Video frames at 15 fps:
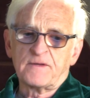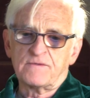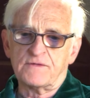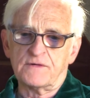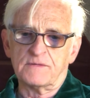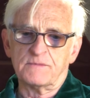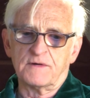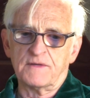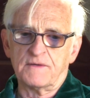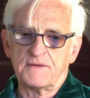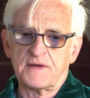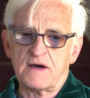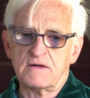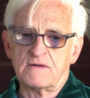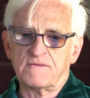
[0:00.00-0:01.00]
Furthermore, they've
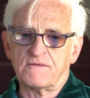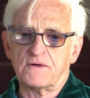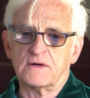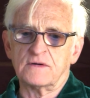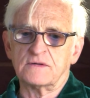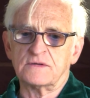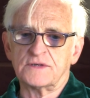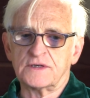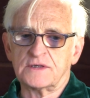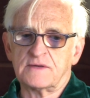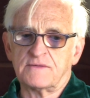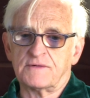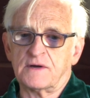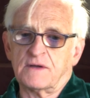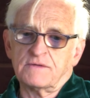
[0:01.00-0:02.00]
counted four hundred
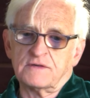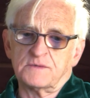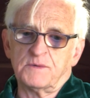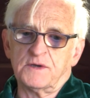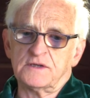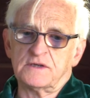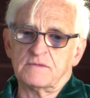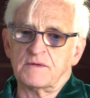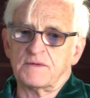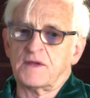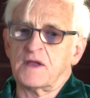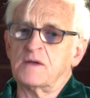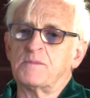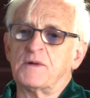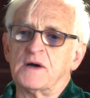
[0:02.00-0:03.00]
sixty-four other species with
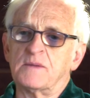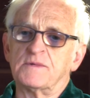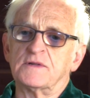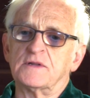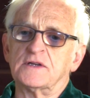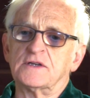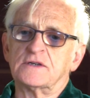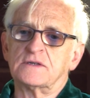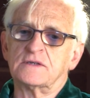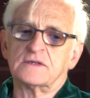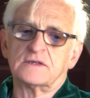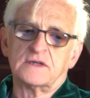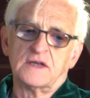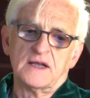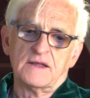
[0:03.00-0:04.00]
gay
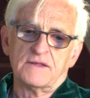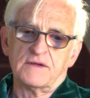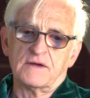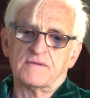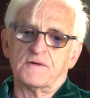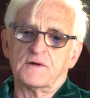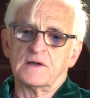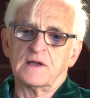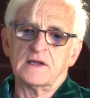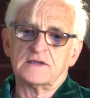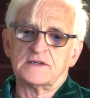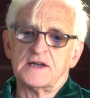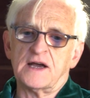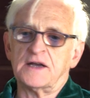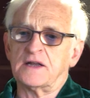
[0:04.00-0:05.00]
populations. Therefore, gay
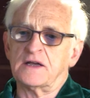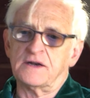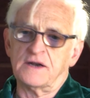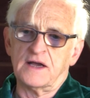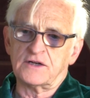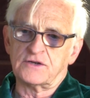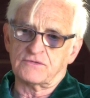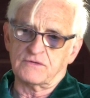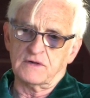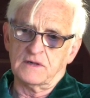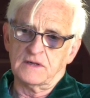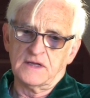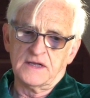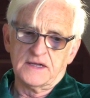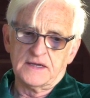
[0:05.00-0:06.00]
is not
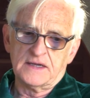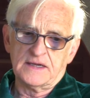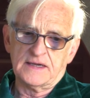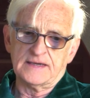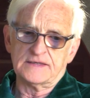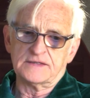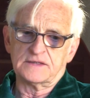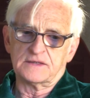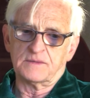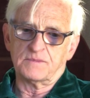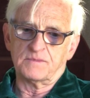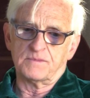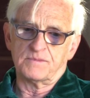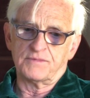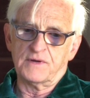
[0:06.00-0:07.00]
unnatural, as the
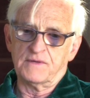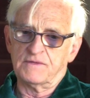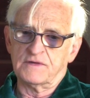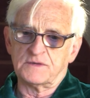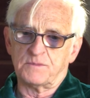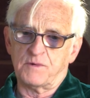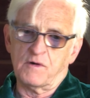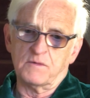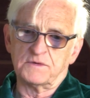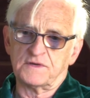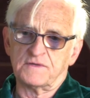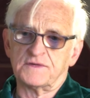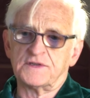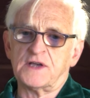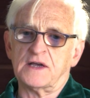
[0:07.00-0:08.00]
previous popes
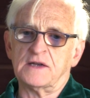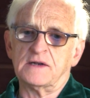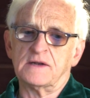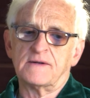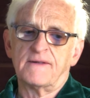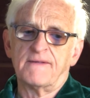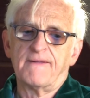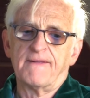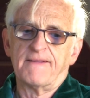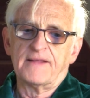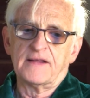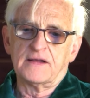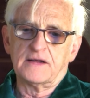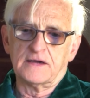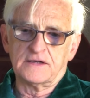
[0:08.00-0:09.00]
have said.
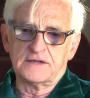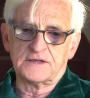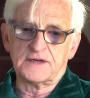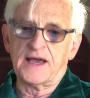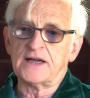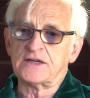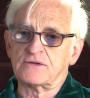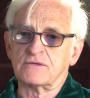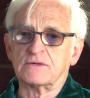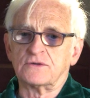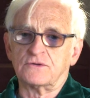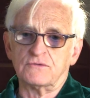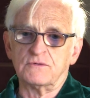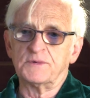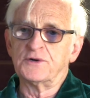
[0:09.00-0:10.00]
It's natural
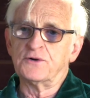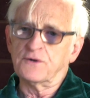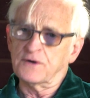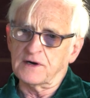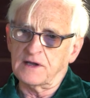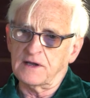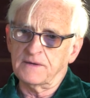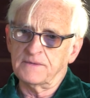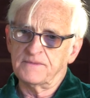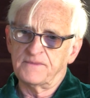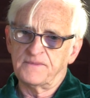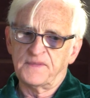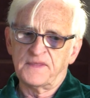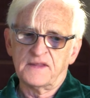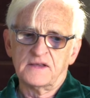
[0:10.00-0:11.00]
to a minority.
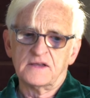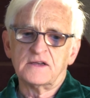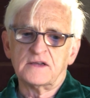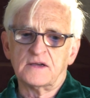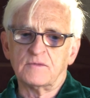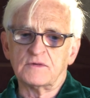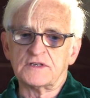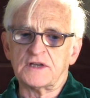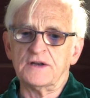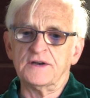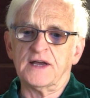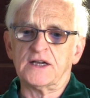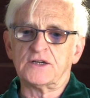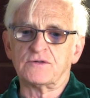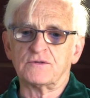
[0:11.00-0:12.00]
And what's
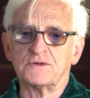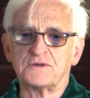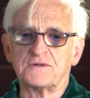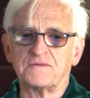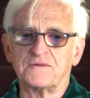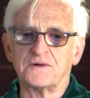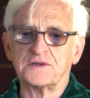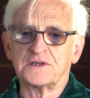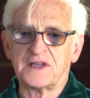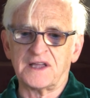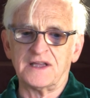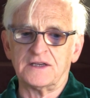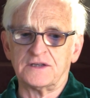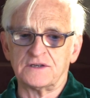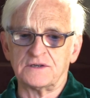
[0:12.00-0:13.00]
unnatural is to force
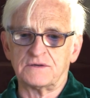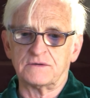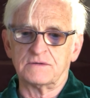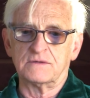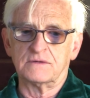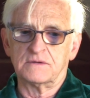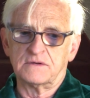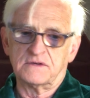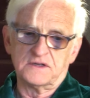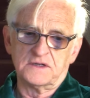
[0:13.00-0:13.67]
gays into